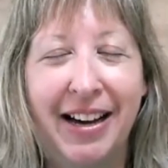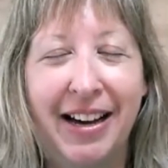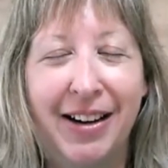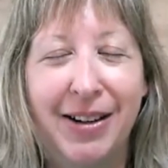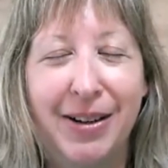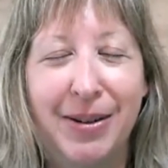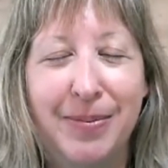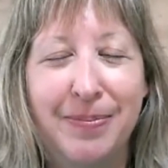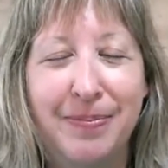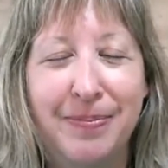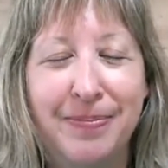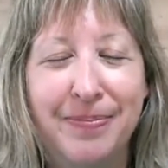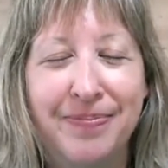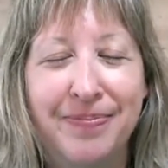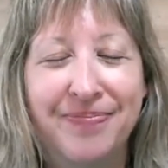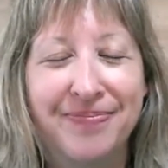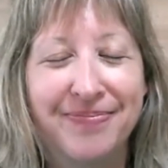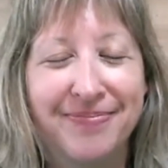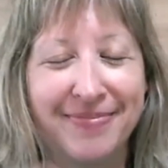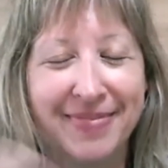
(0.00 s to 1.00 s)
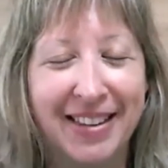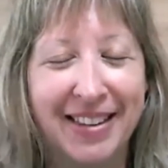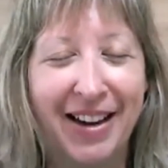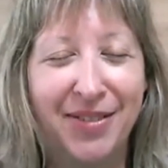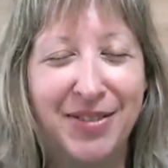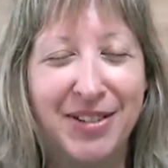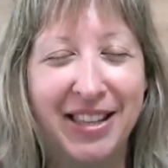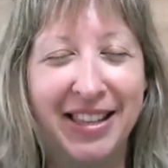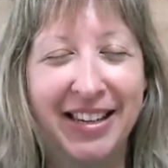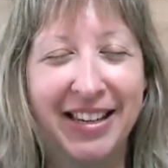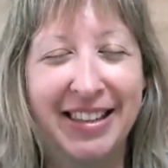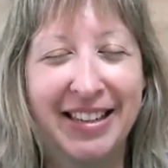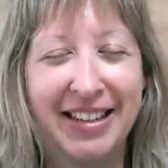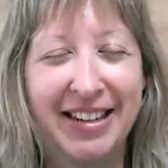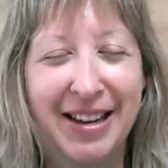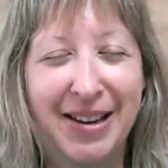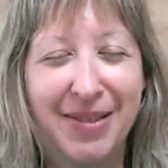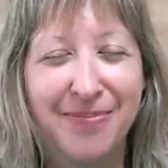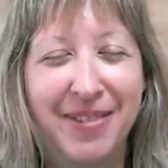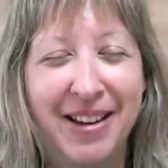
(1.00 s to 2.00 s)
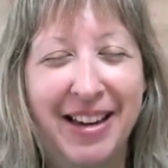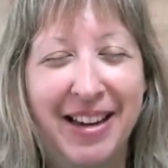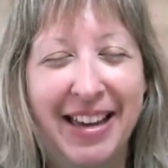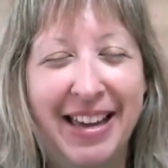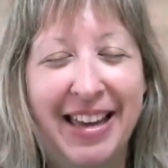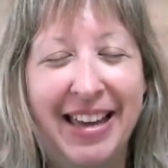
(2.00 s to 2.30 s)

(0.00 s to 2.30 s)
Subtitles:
I have to think of the name,